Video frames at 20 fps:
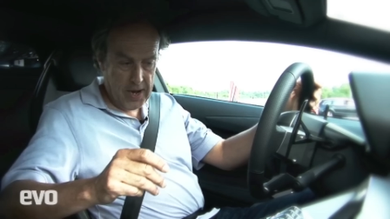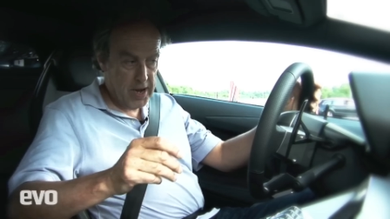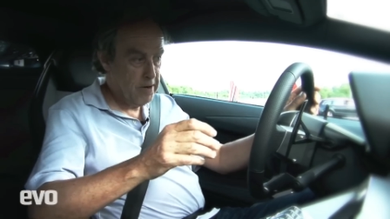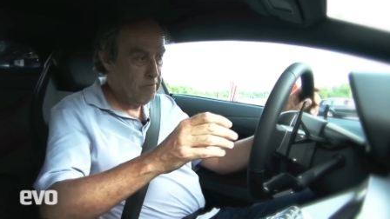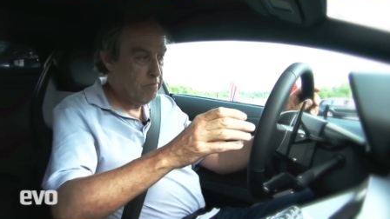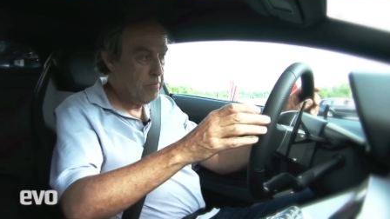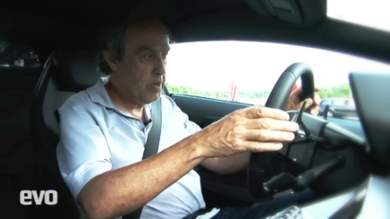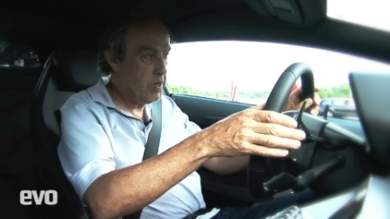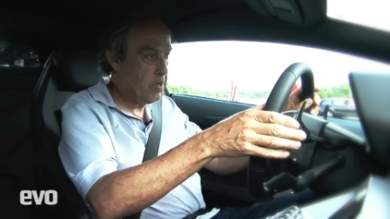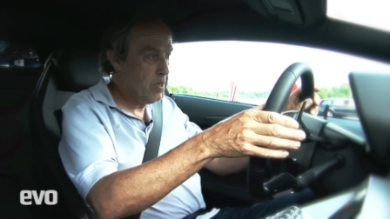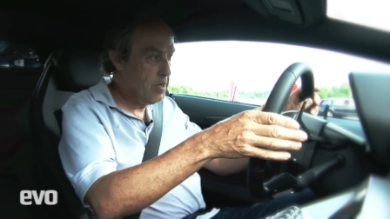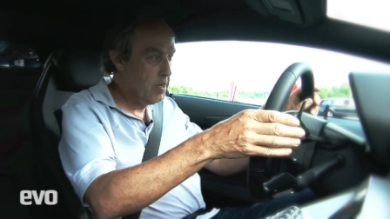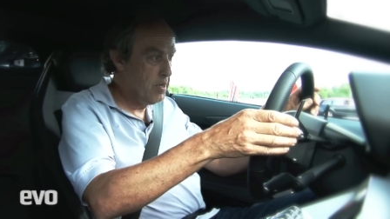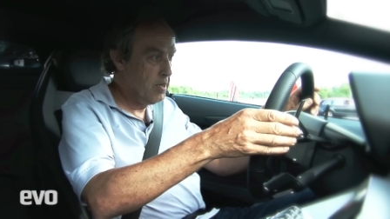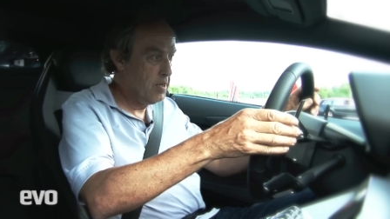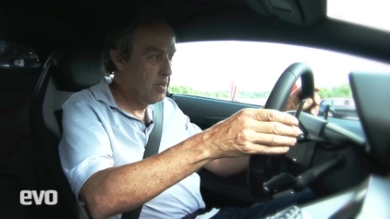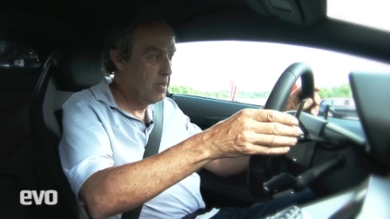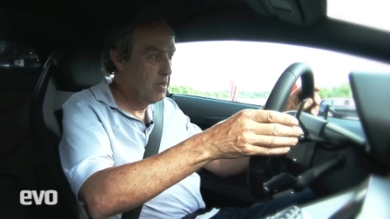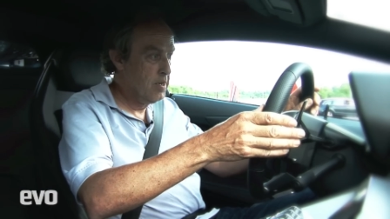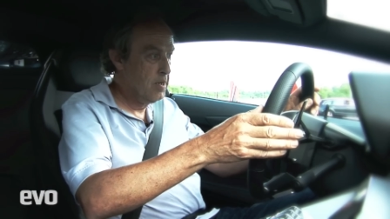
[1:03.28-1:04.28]
handbrake,
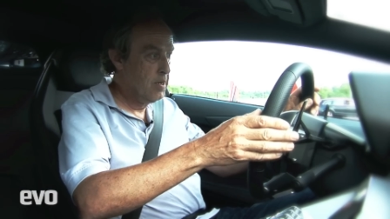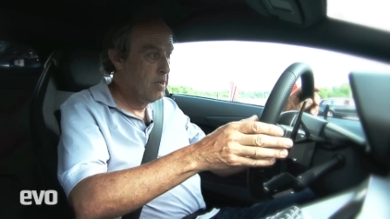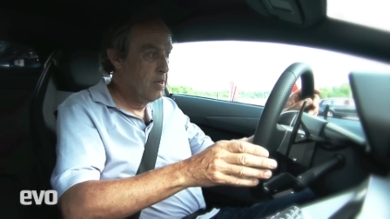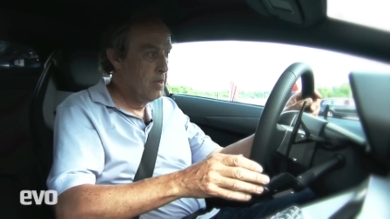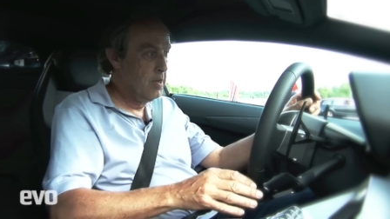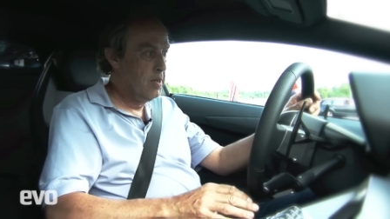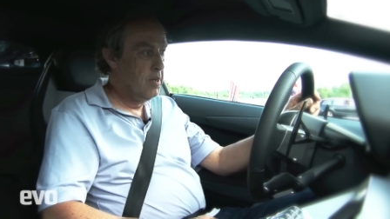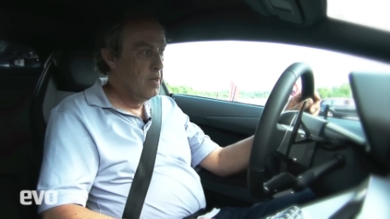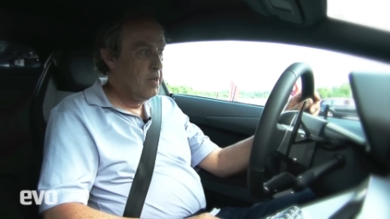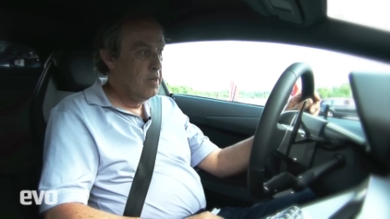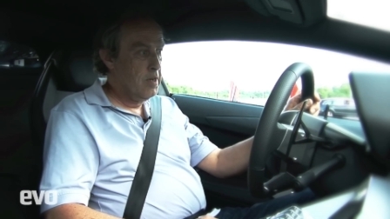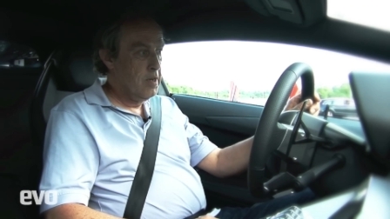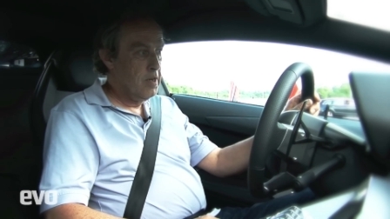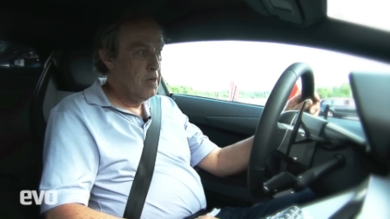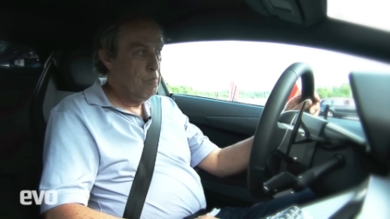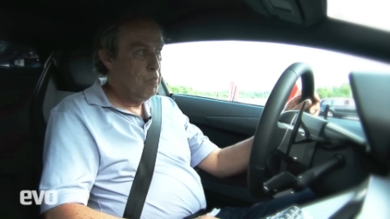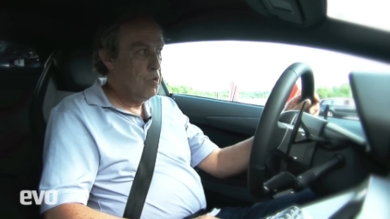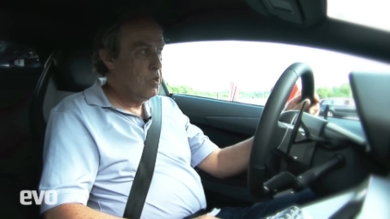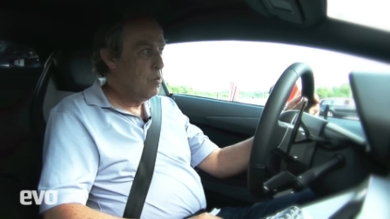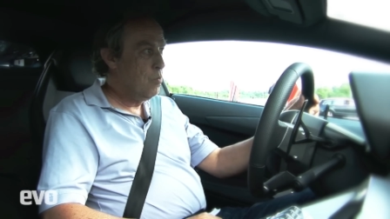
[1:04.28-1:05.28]

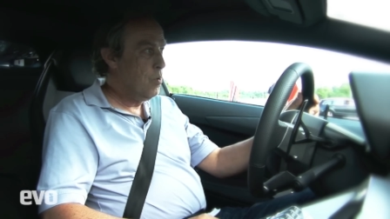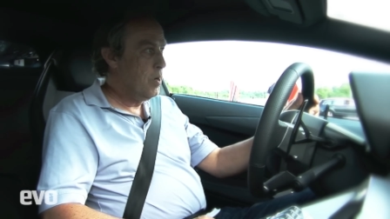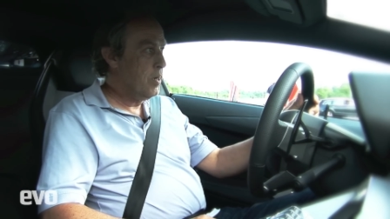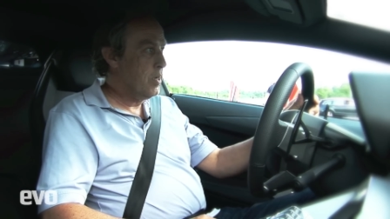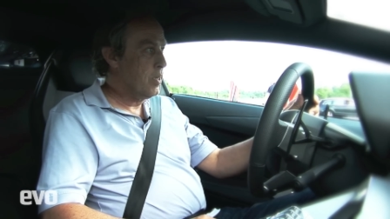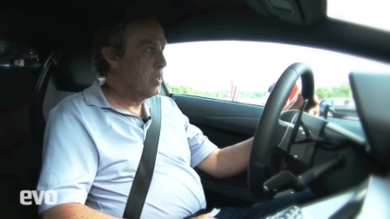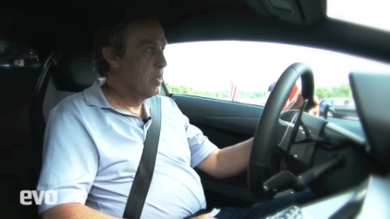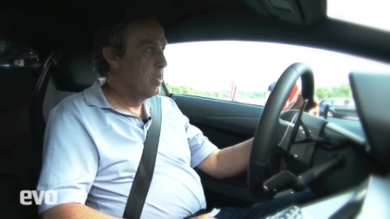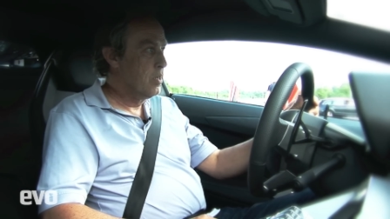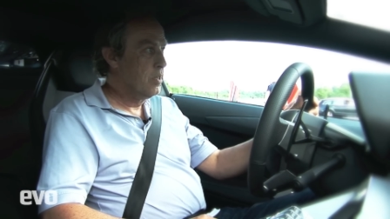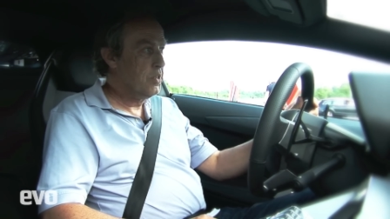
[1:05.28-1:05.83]
and we're away.